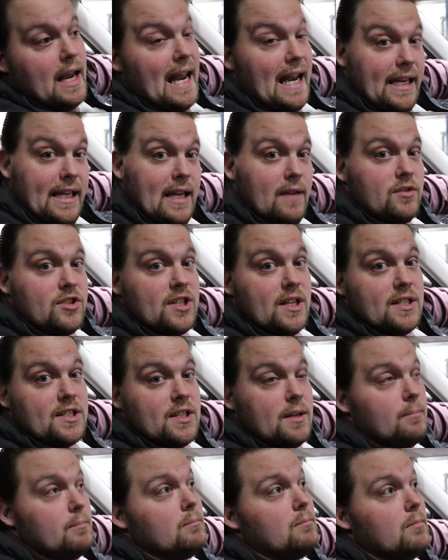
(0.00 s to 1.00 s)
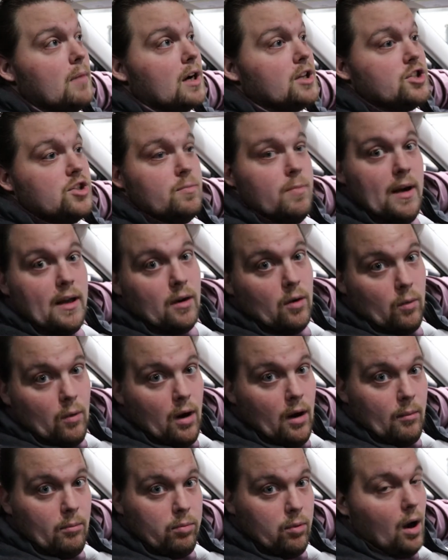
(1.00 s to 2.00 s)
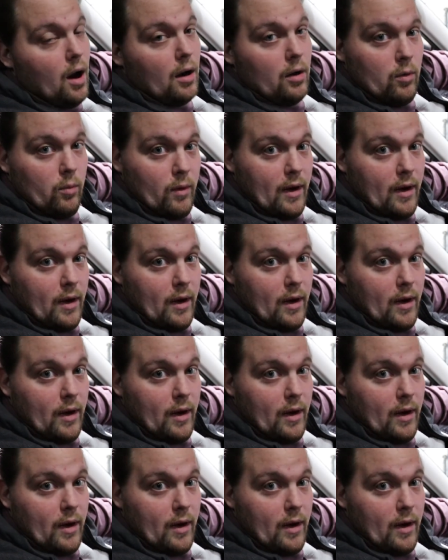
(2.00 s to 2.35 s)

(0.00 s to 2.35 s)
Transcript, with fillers: it gives us a much better, broader